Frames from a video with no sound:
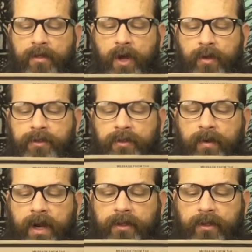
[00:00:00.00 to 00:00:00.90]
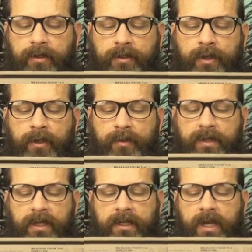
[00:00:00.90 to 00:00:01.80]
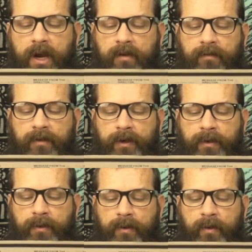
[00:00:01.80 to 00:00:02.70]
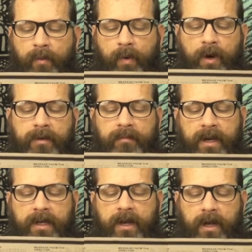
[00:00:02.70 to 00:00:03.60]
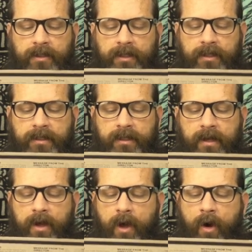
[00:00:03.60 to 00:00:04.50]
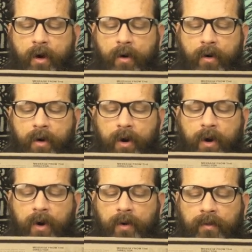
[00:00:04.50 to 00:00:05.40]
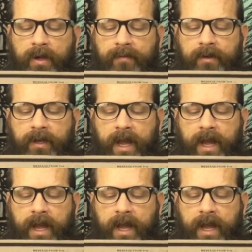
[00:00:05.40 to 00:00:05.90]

Those directors who didn't care for their crew weren't money conscious, or who left their